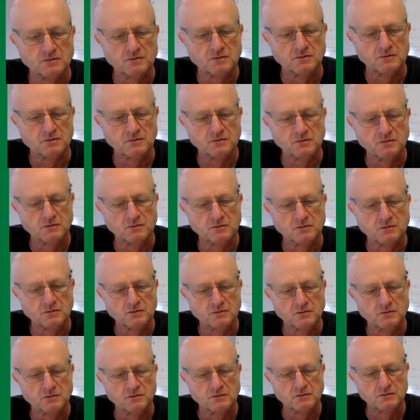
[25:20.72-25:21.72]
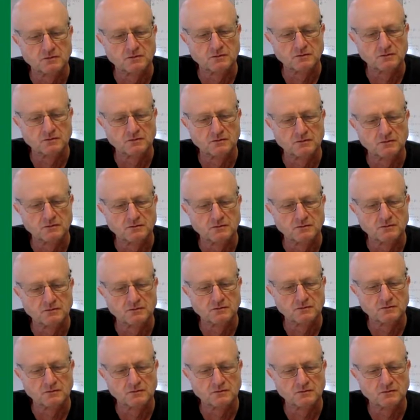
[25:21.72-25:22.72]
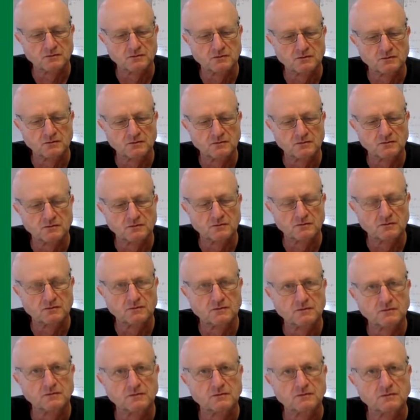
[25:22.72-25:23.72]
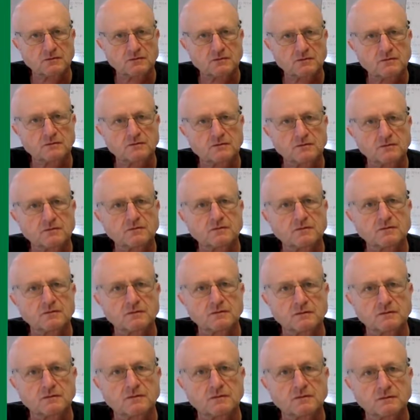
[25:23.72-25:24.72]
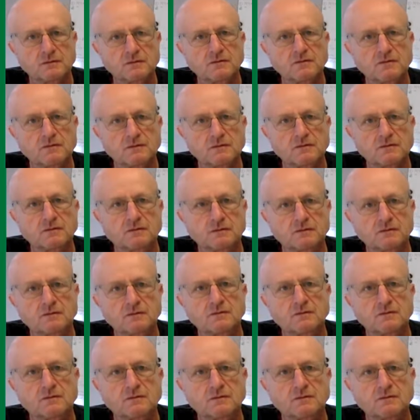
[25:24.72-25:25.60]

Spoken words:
No words are spoken by the person on screen.